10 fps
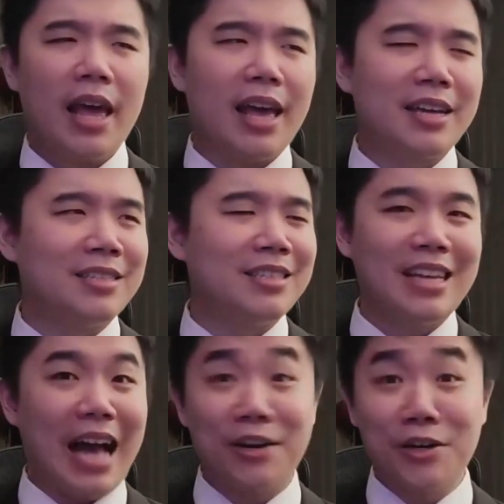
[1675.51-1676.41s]
And
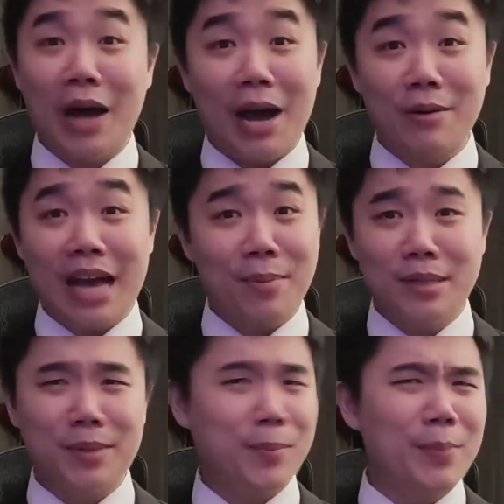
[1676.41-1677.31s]
I don't know how it
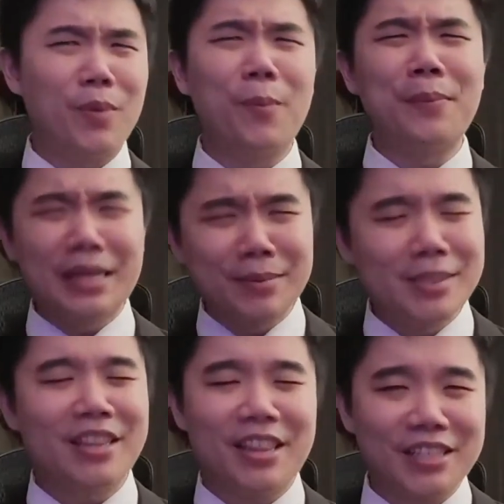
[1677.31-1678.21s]
happened, but people
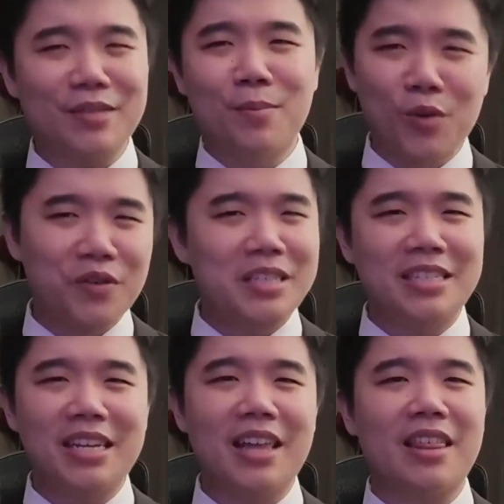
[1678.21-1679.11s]
memed this movie
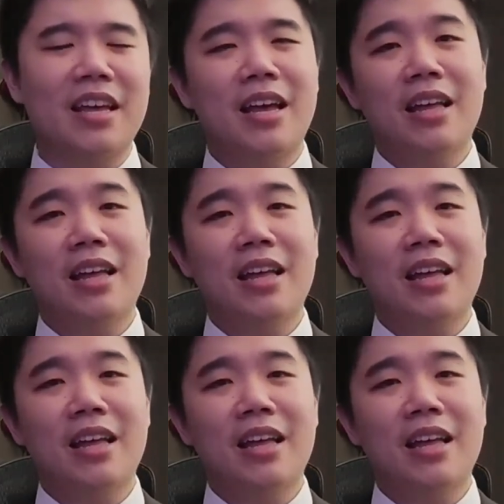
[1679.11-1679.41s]
to death.